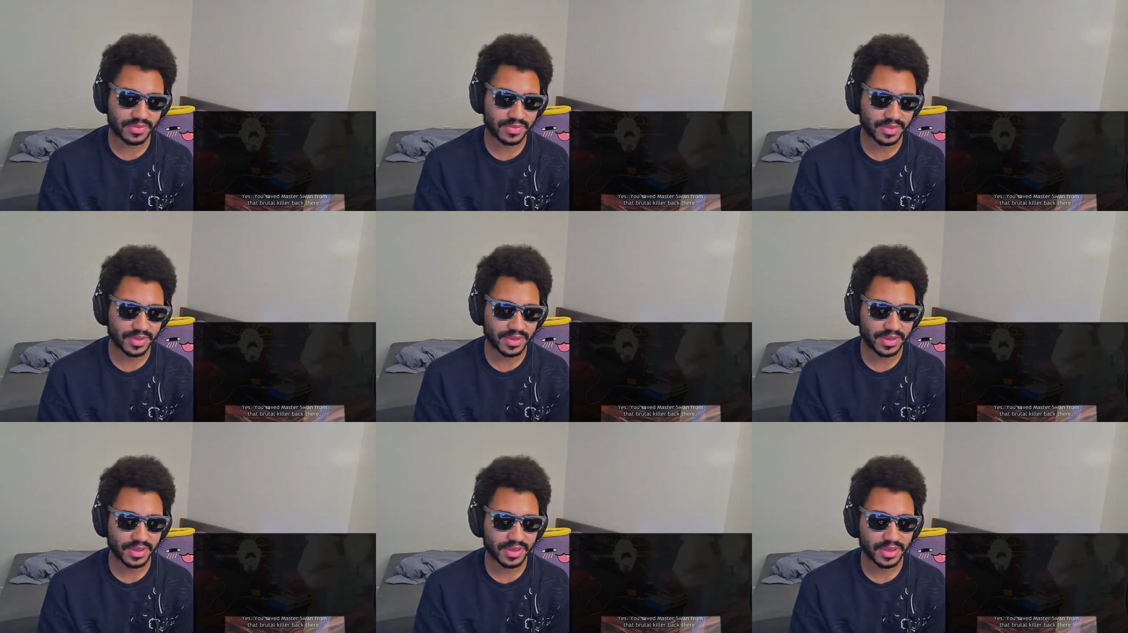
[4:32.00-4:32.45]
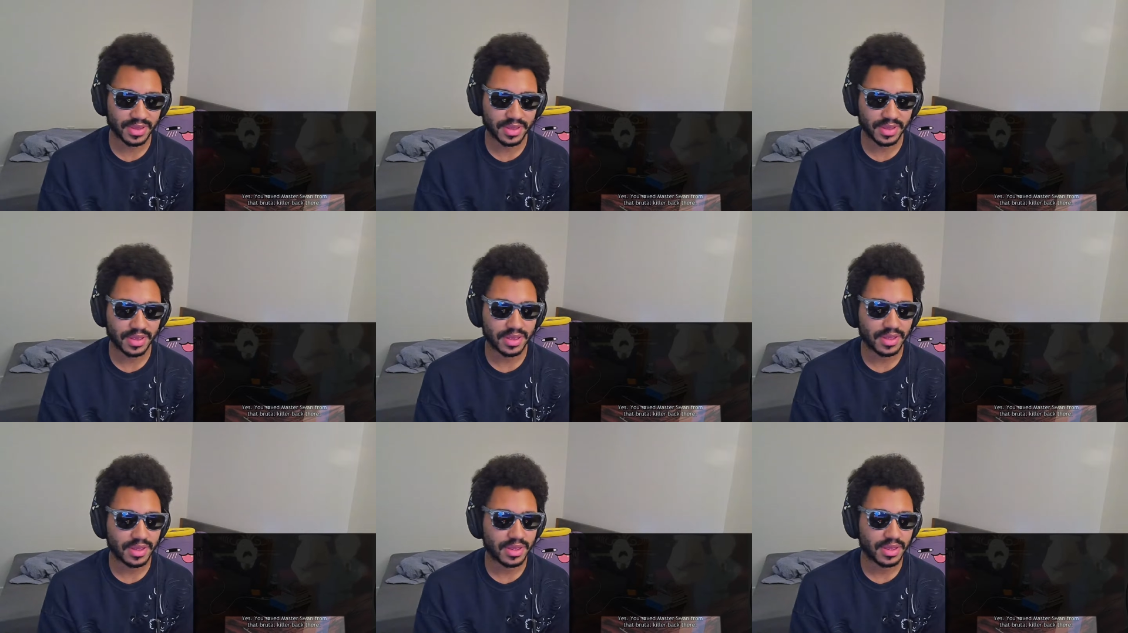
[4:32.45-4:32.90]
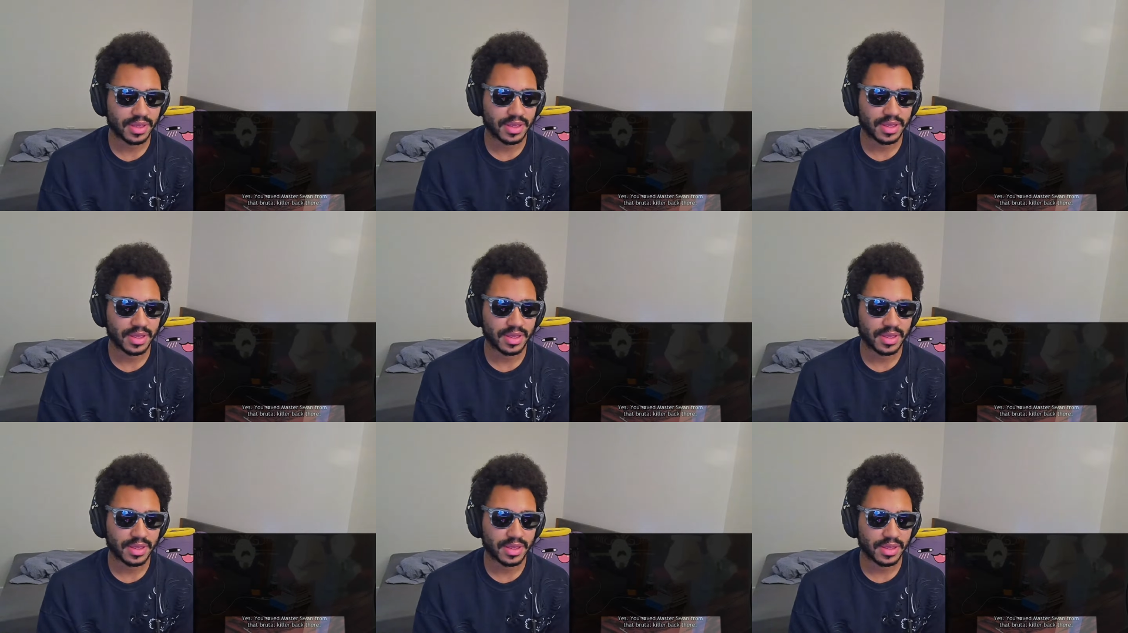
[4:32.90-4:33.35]

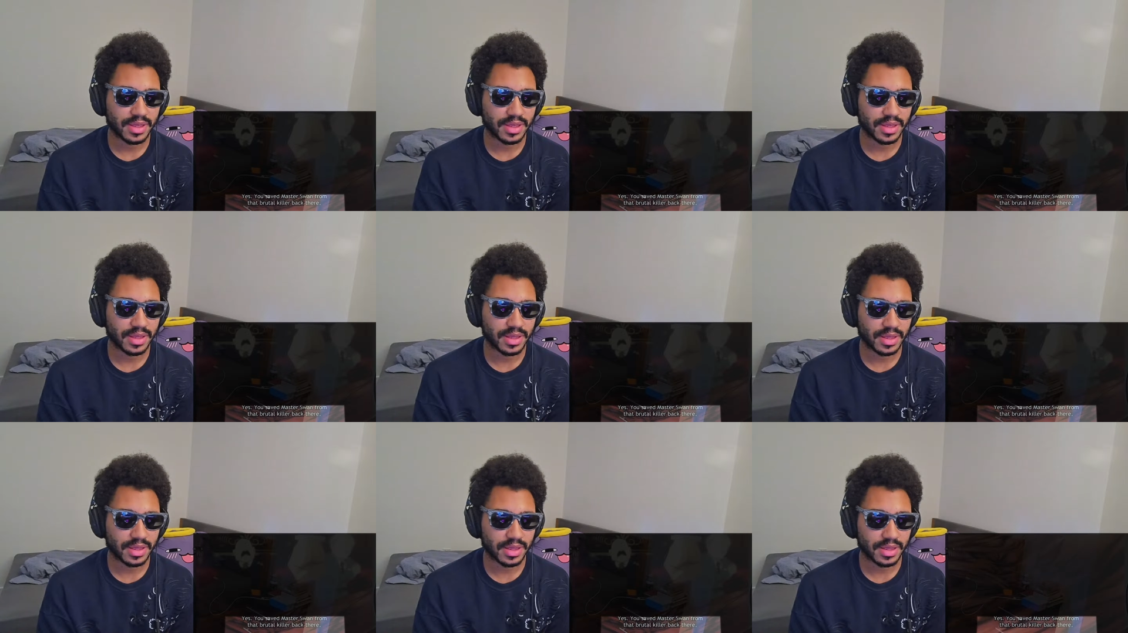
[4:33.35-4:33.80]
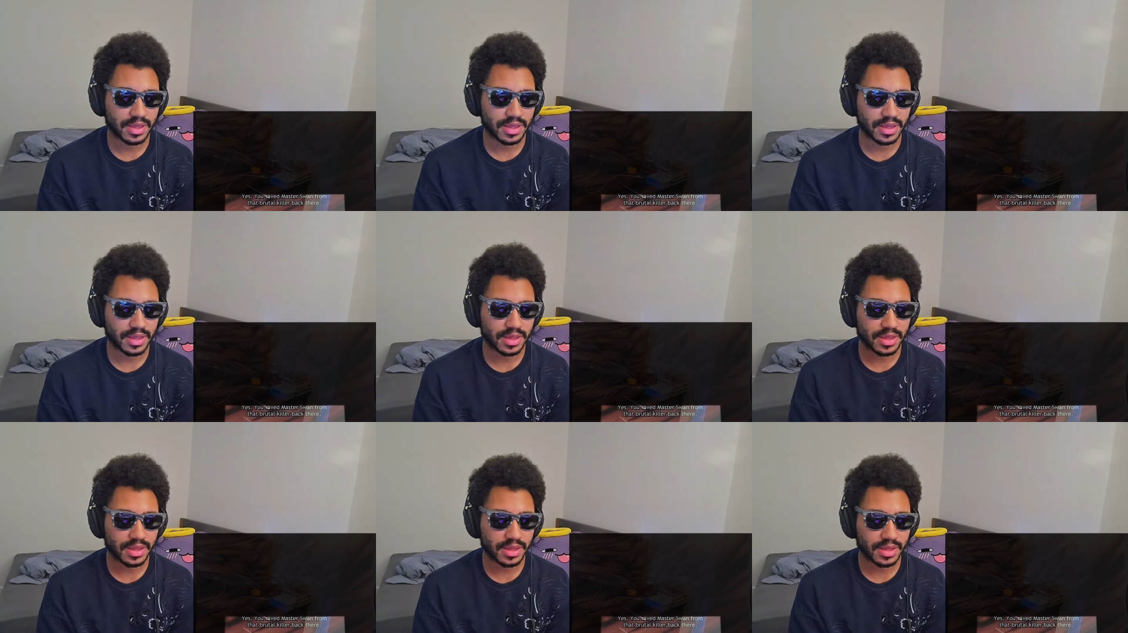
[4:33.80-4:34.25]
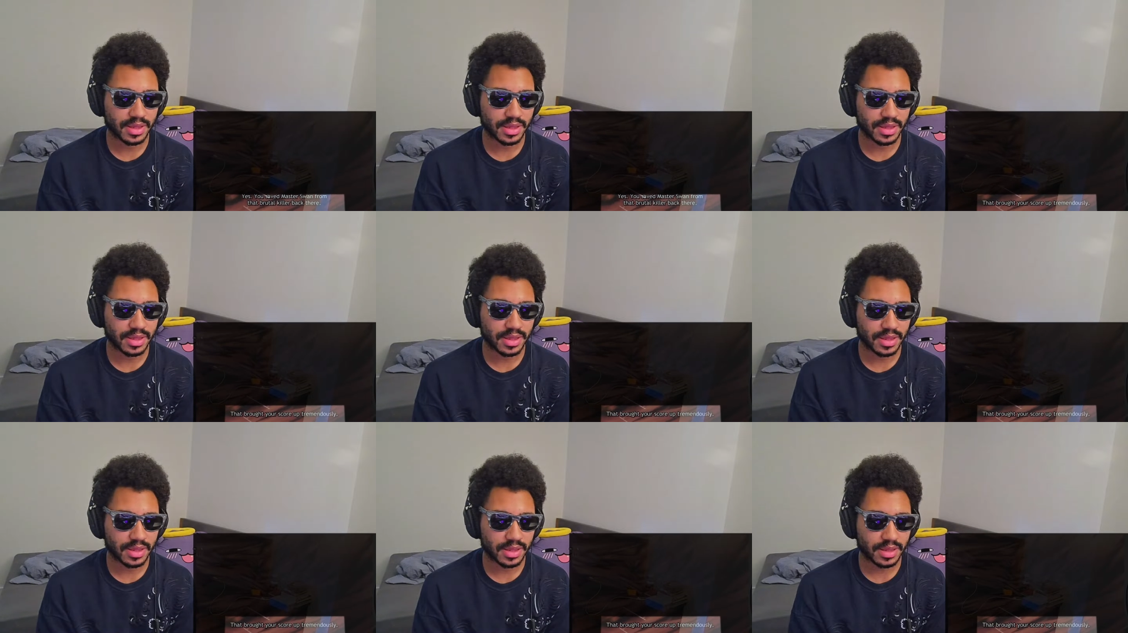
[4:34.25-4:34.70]

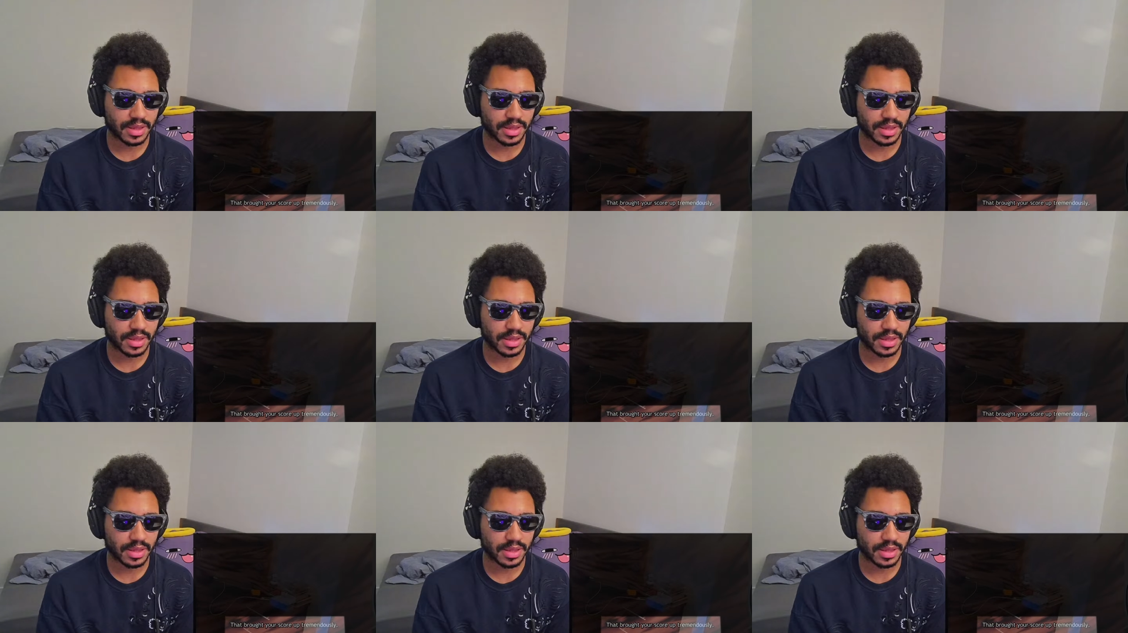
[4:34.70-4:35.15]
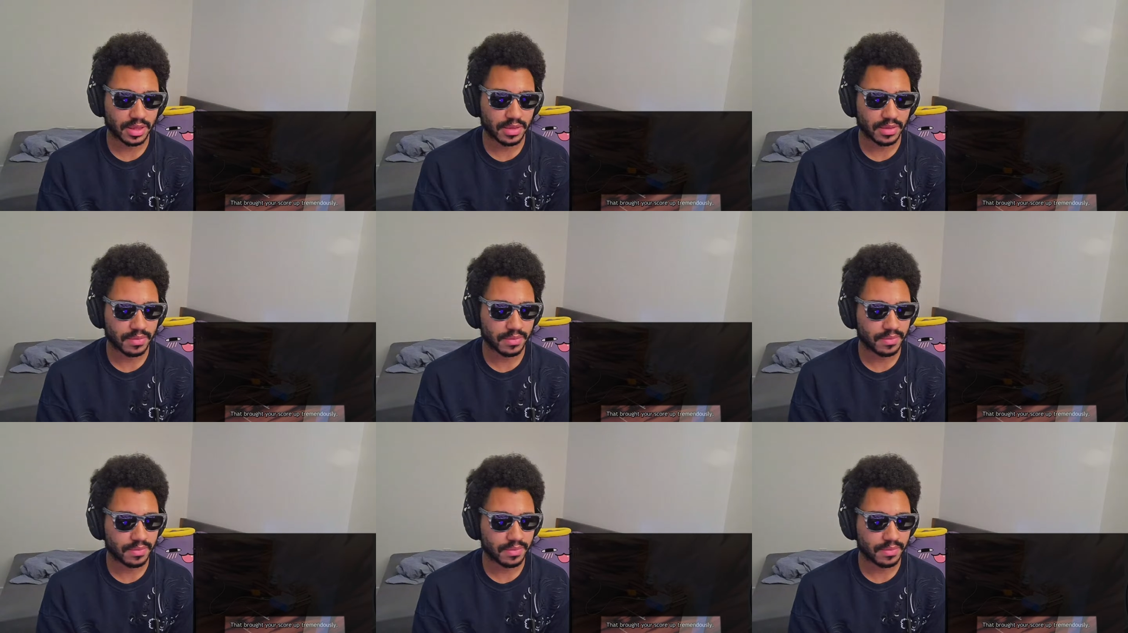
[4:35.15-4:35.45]
No one is speaking in this clip.